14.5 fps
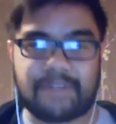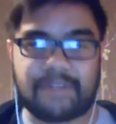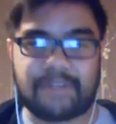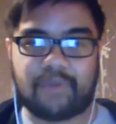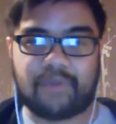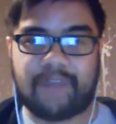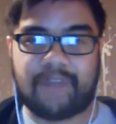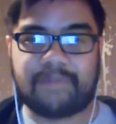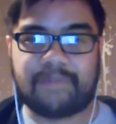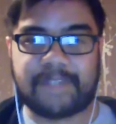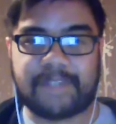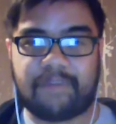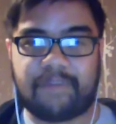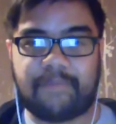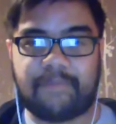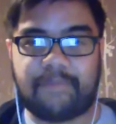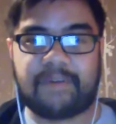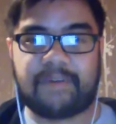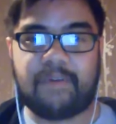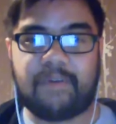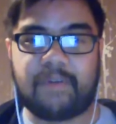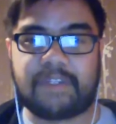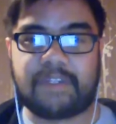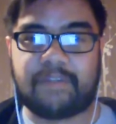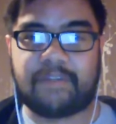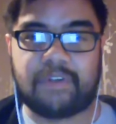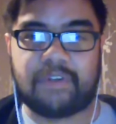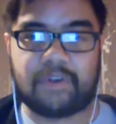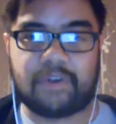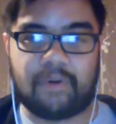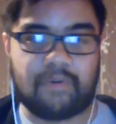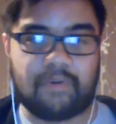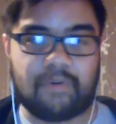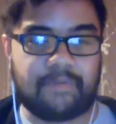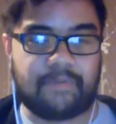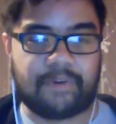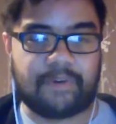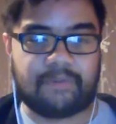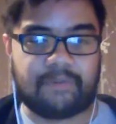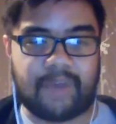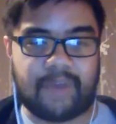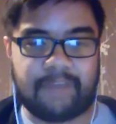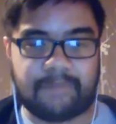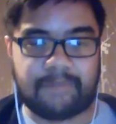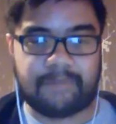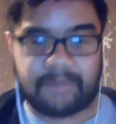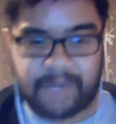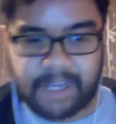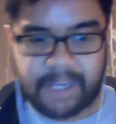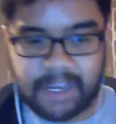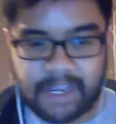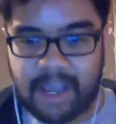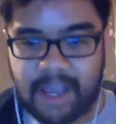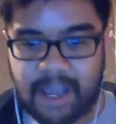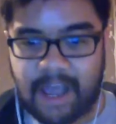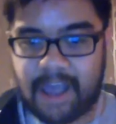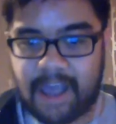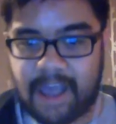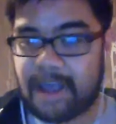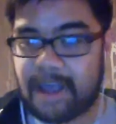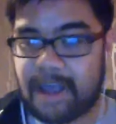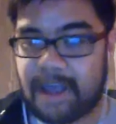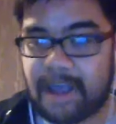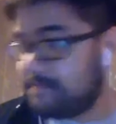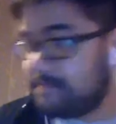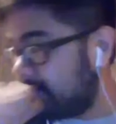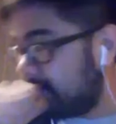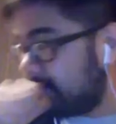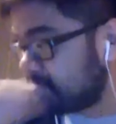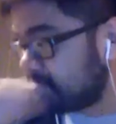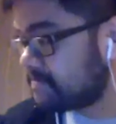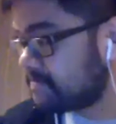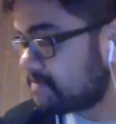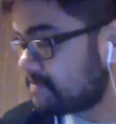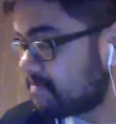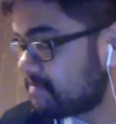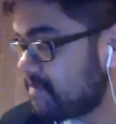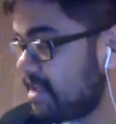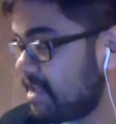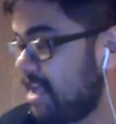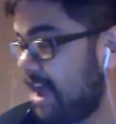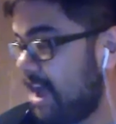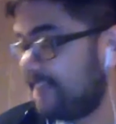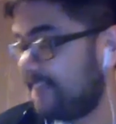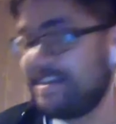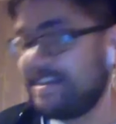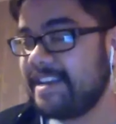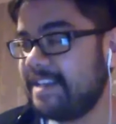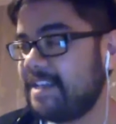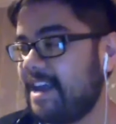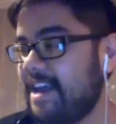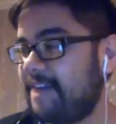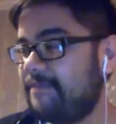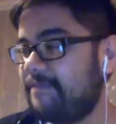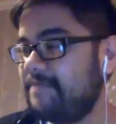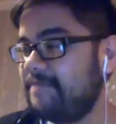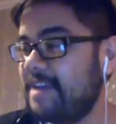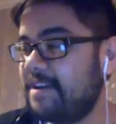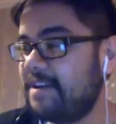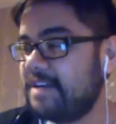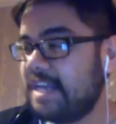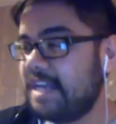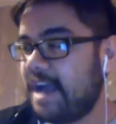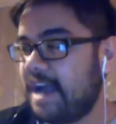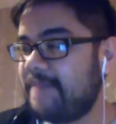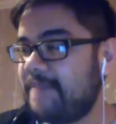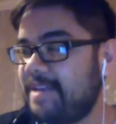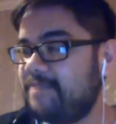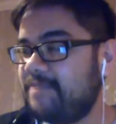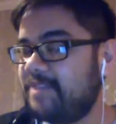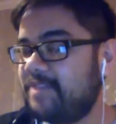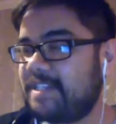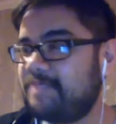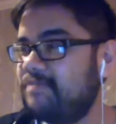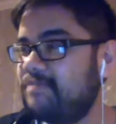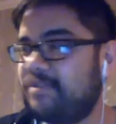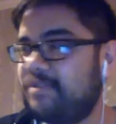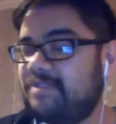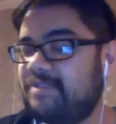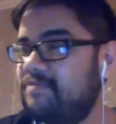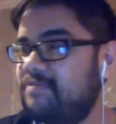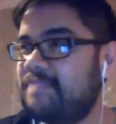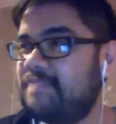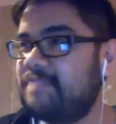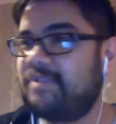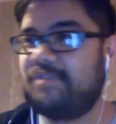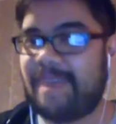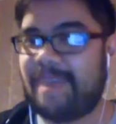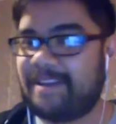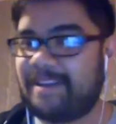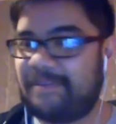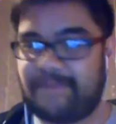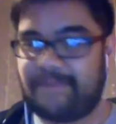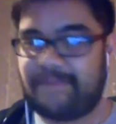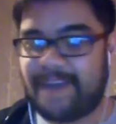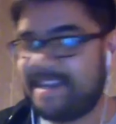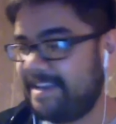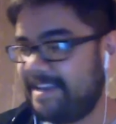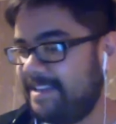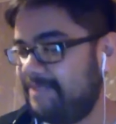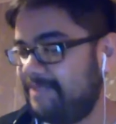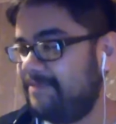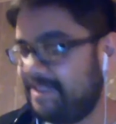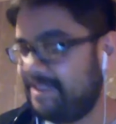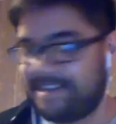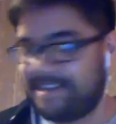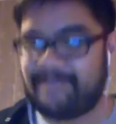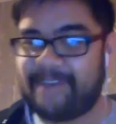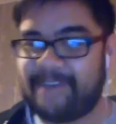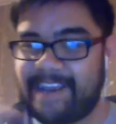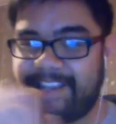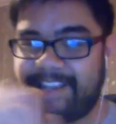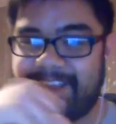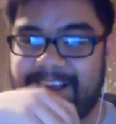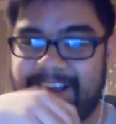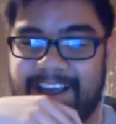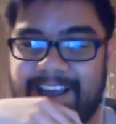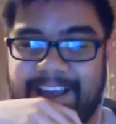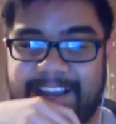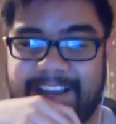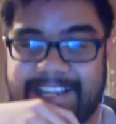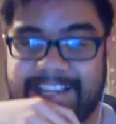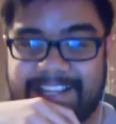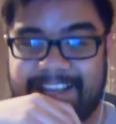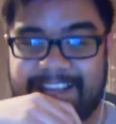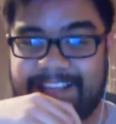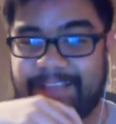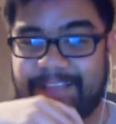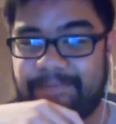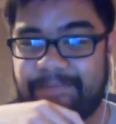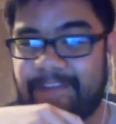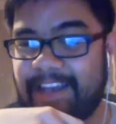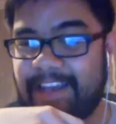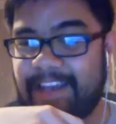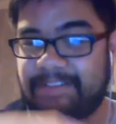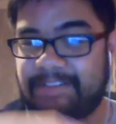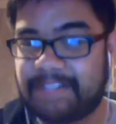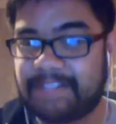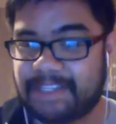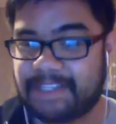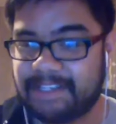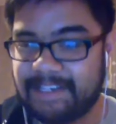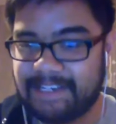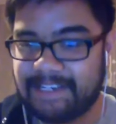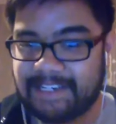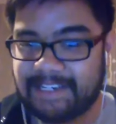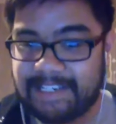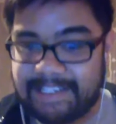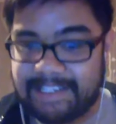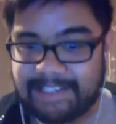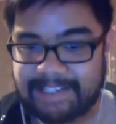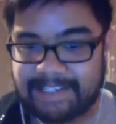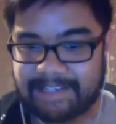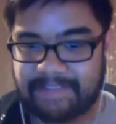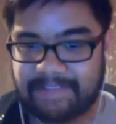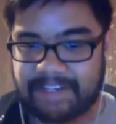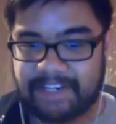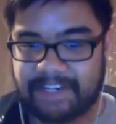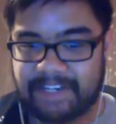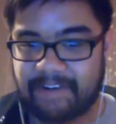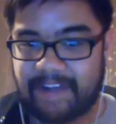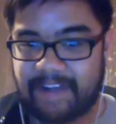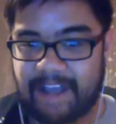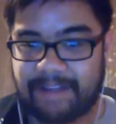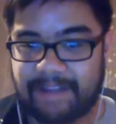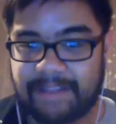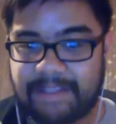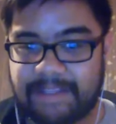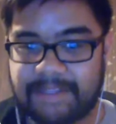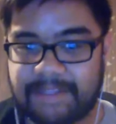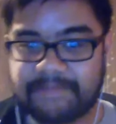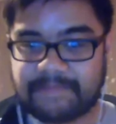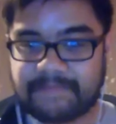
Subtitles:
How does your rival take your victory? What does the future hold for your rivalry? I think it is, yeah. I mean, what's more dramatic than fighting in the fucking rain? And the finals of this showdown.